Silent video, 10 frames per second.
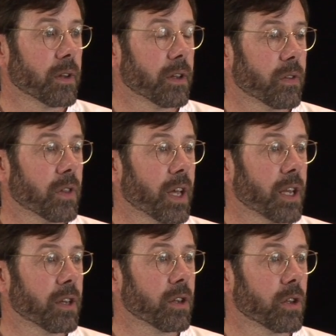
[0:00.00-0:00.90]
and
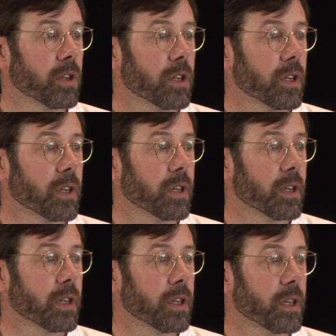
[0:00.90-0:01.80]
then
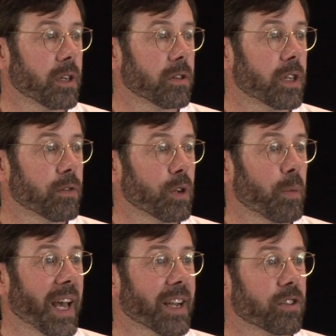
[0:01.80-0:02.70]
it is given
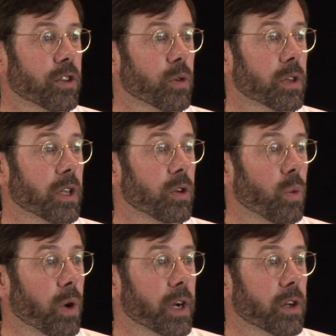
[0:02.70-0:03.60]
back to you, and then you
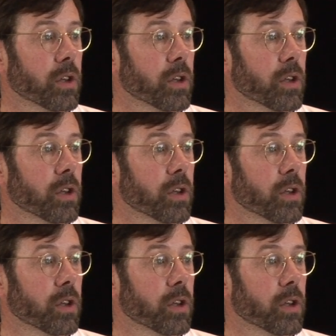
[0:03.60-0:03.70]
work